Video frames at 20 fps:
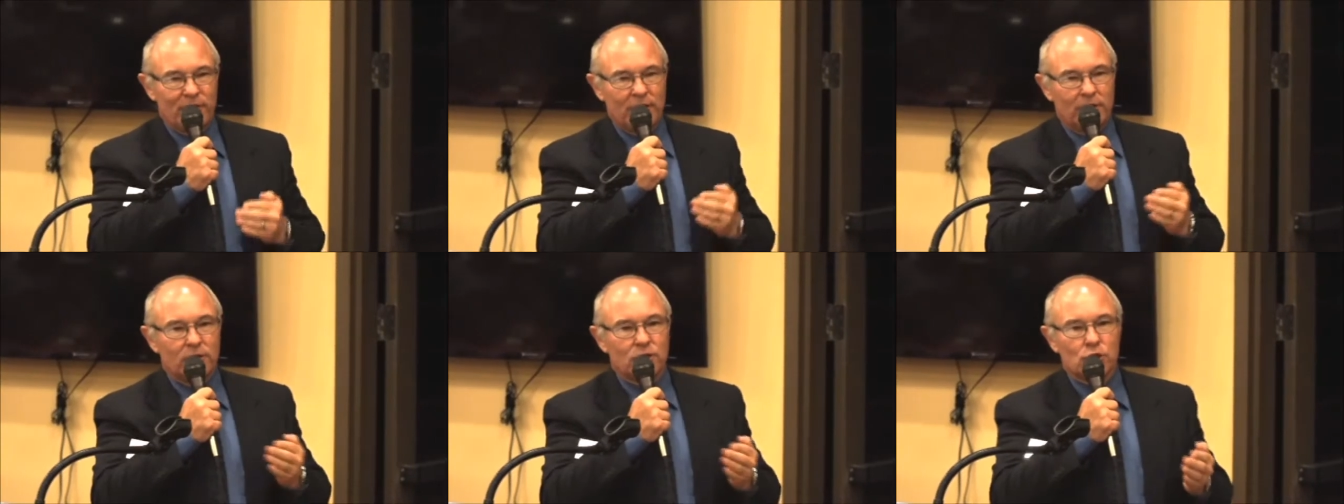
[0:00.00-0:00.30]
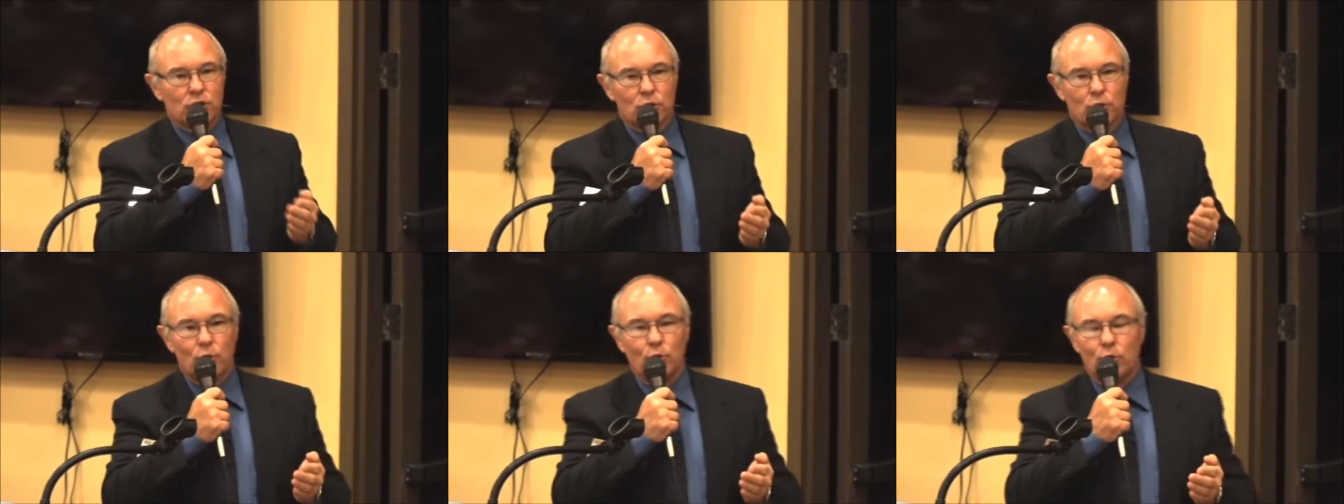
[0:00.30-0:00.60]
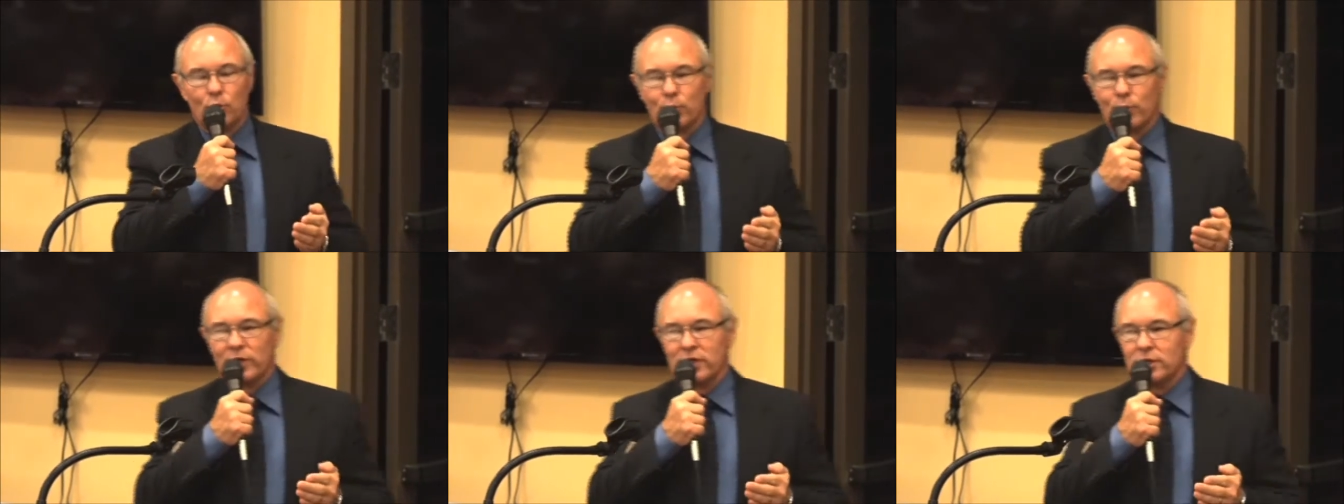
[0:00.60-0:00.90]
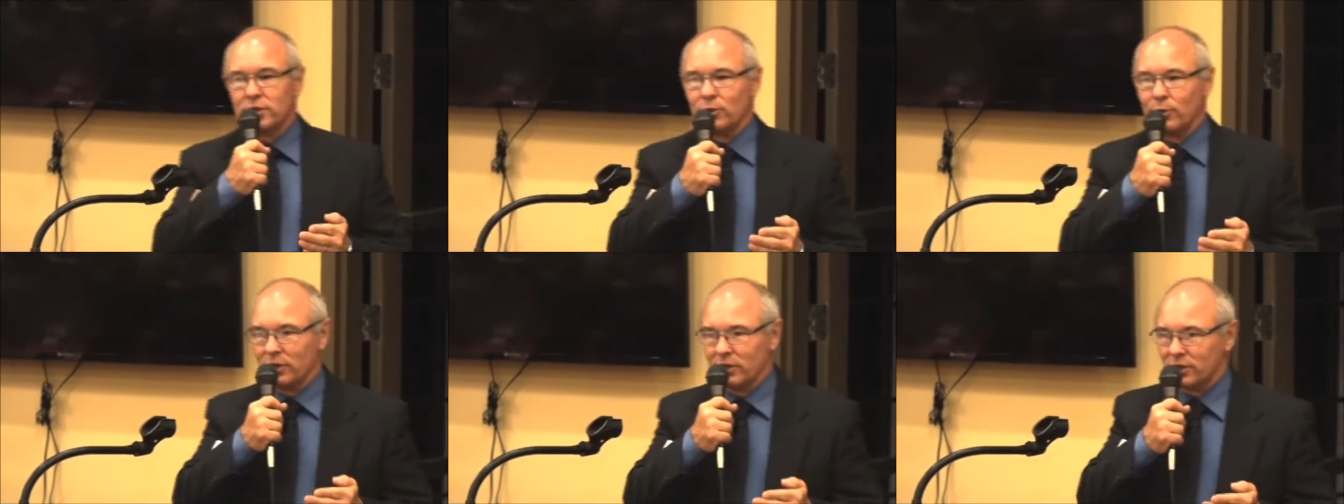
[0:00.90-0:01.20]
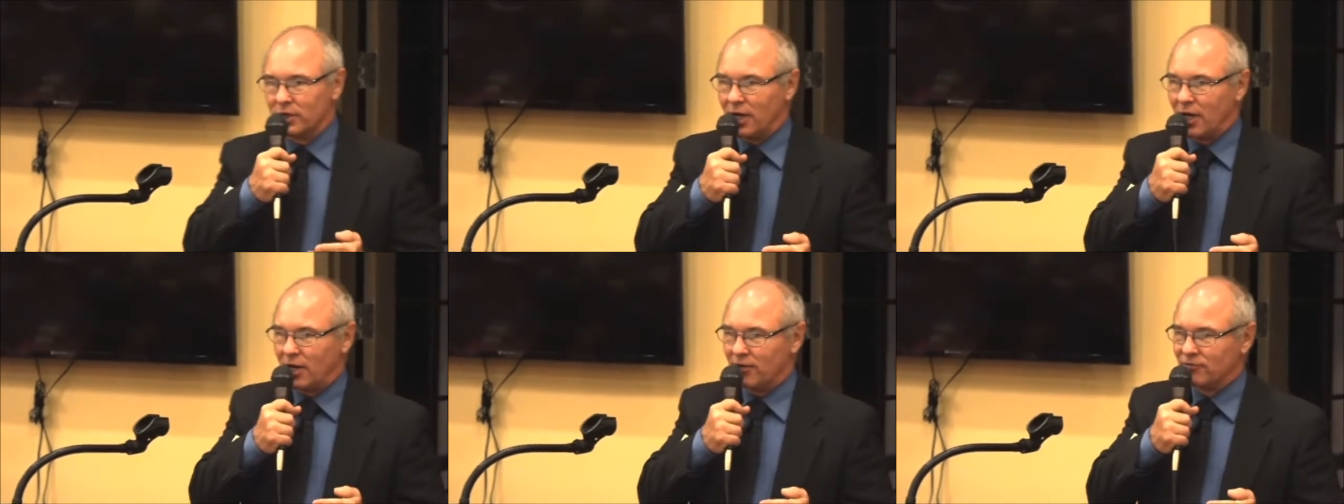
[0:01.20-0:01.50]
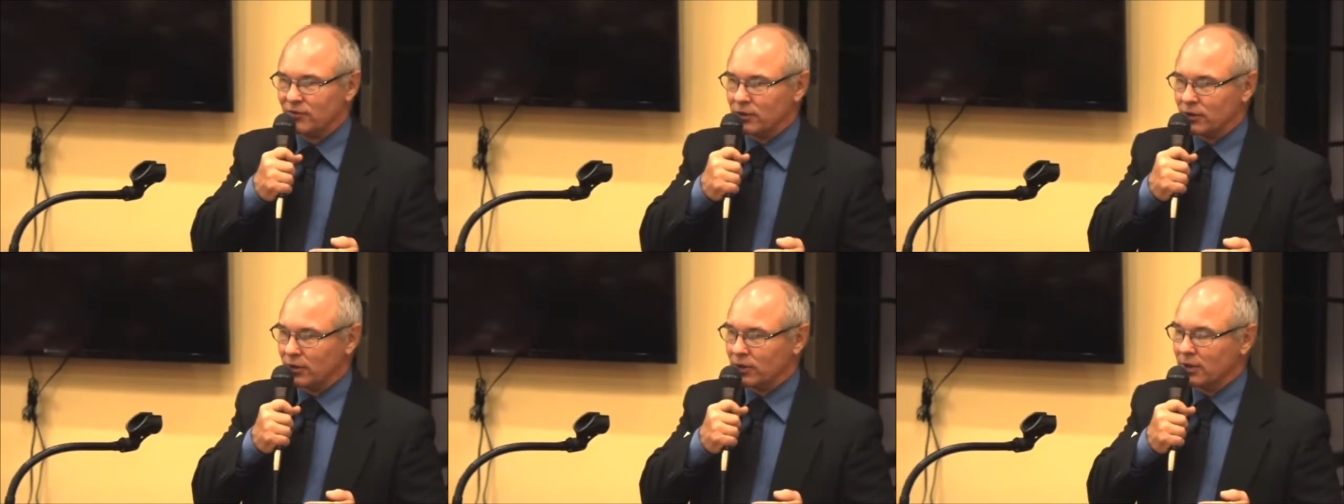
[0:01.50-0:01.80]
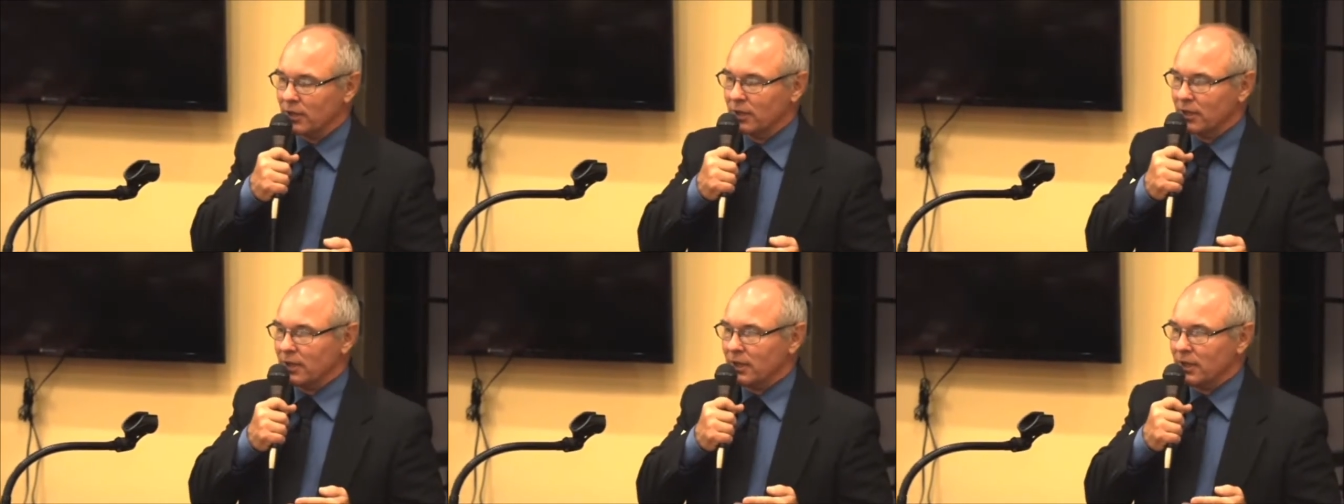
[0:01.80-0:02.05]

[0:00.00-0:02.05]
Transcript: being the school resource officer.